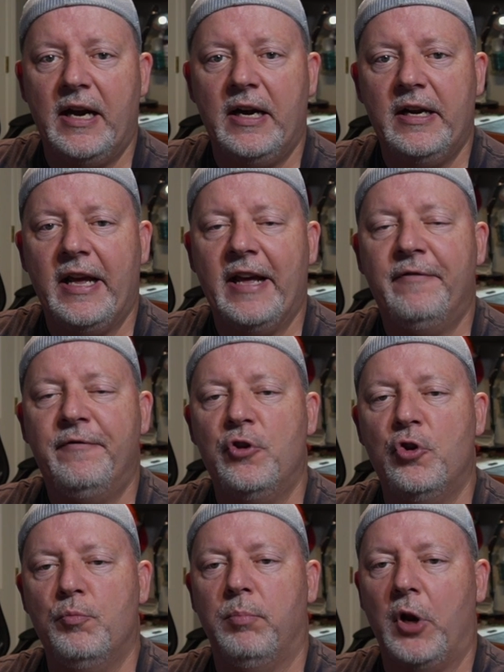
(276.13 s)
there. If
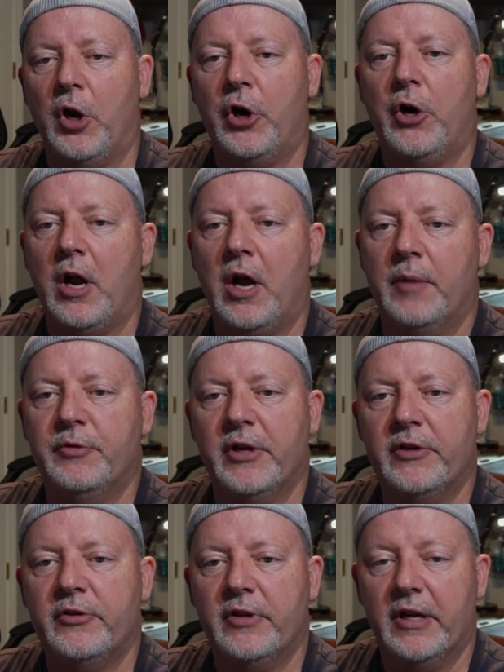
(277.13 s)
you blur
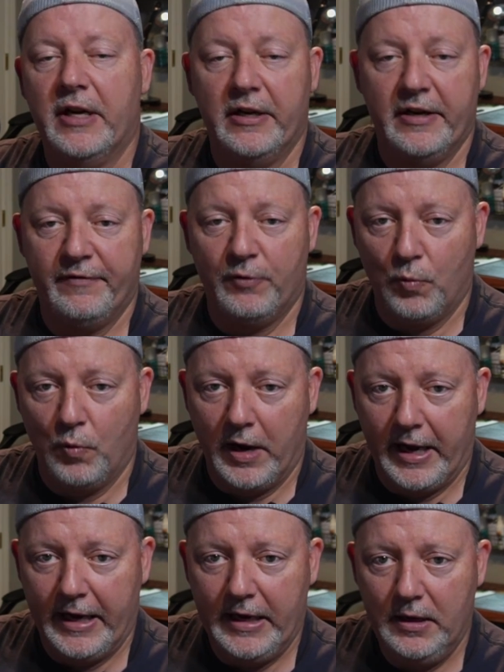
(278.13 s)
objects in a different
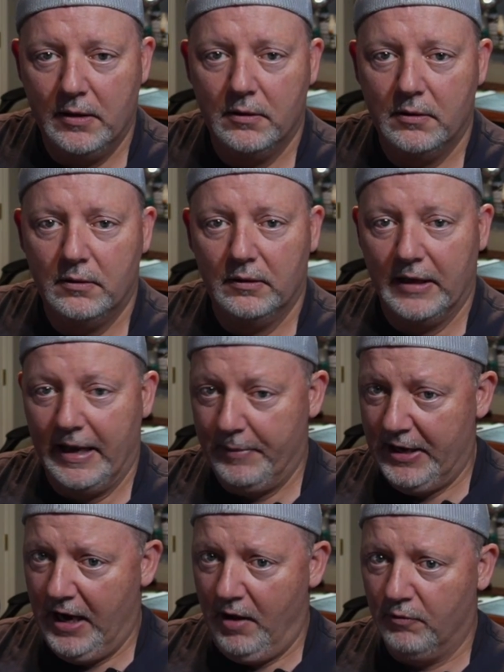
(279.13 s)
way, let
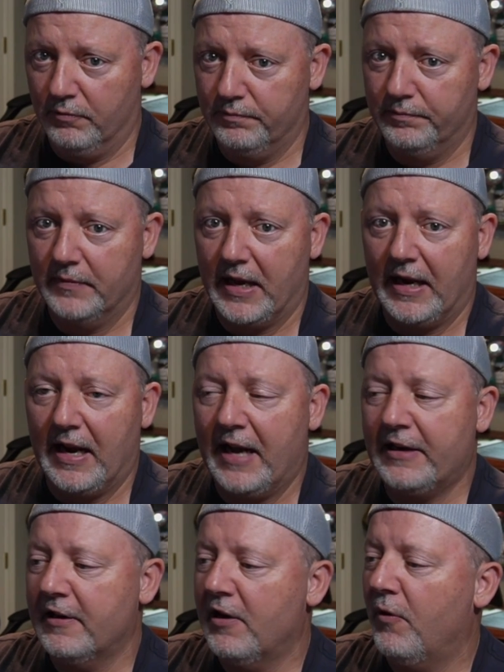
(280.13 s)
me know. I'd
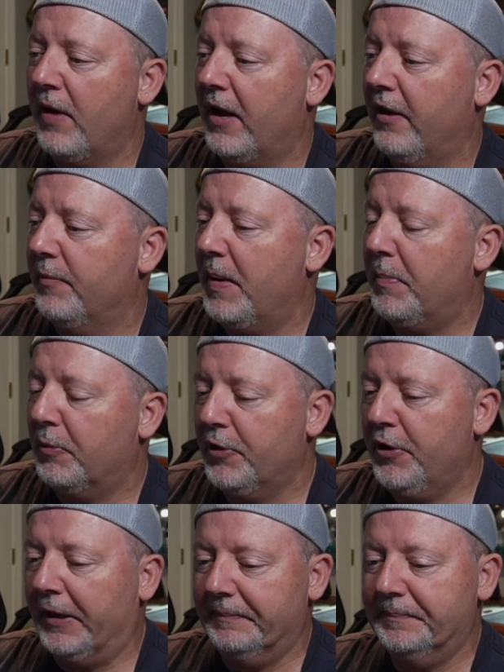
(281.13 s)
like to know how other people
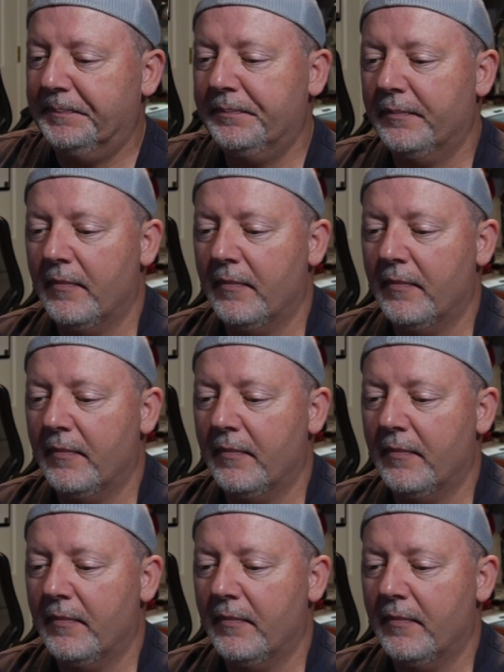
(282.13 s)
do it.